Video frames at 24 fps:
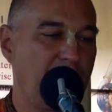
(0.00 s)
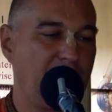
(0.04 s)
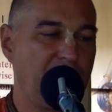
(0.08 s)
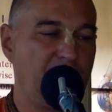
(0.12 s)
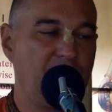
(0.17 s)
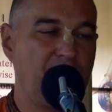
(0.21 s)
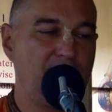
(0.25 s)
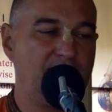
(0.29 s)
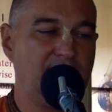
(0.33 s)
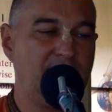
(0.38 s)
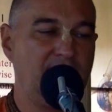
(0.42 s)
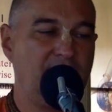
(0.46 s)
But
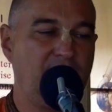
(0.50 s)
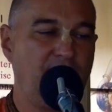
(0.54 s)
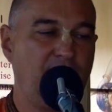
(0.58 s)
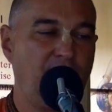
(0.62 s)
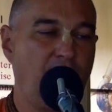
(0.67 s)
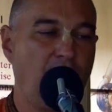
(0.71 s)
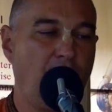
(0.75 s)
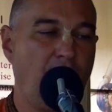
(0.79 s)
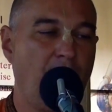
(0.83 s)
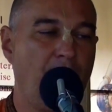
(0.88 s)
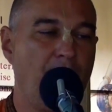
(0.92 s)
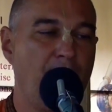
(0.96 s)
you see the
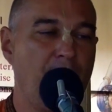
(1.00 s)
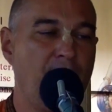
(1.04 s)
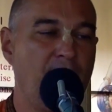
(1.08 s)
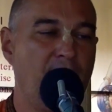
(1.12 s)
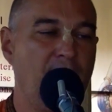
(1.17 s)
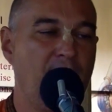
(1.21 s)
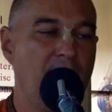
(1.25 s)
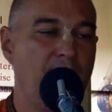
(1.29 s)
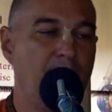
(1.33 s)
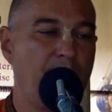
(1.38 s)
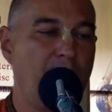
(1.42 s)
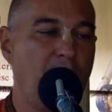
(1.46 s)
flow.
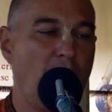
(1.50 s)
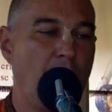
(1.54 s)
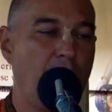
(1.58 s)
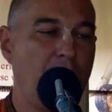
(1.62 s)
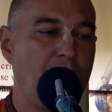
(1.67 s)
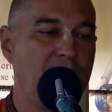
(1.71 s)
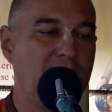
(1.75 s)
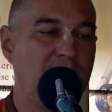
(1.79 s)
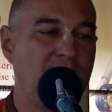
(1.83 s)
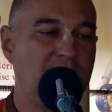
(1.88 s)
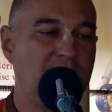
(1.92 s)
Prabhupada